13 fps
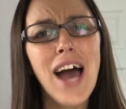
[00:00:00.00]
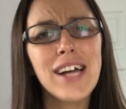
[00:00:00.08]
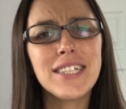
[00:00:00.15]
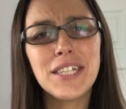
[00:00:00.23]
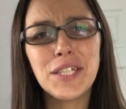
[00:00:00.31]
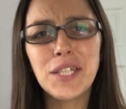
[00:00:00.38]

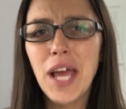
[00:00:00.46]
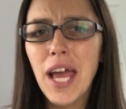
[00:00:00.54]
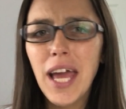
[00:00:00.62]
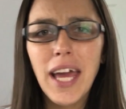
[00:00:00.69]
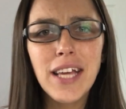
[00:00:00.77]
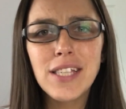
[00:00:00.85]

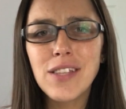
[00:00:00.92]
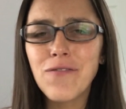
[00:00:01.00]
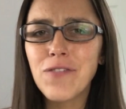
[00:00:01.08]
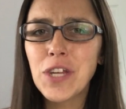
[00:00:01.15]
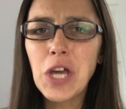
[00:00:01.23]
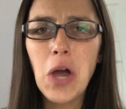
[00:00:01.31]
Today's
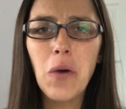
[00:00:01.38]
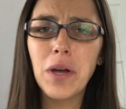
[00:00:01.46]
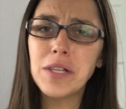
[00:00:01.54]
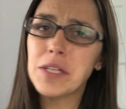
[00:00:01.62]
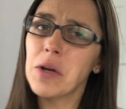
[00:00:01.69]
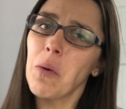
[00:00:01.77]
video
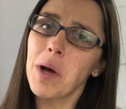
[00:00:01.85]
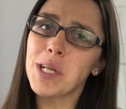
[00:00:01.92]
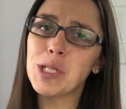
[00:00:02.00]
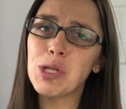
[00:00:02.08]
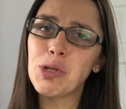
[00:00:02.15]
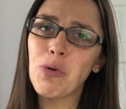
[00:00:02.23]
isn't quite
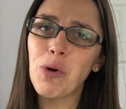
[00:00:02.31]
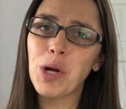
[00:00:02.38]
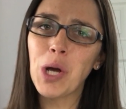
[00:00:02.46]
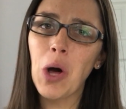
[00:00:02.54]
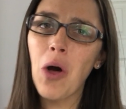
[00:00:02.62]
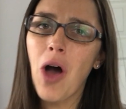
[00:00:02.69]
a
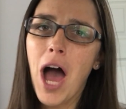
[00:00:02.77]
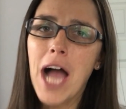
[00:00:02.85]
tutorial.